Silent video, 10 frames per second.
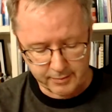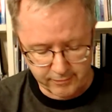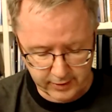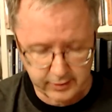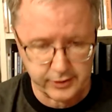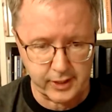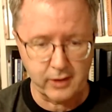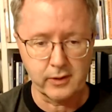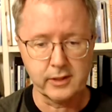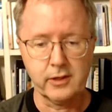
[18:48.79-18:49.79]
in
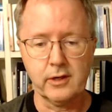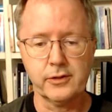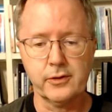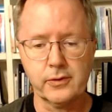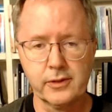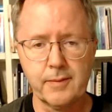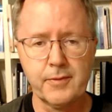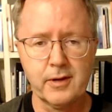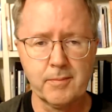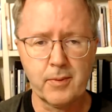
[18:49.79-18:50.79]
fingerstyle guitar, so it's
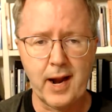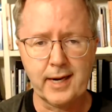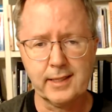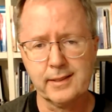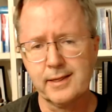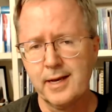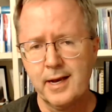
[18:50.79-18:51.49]
something to practice.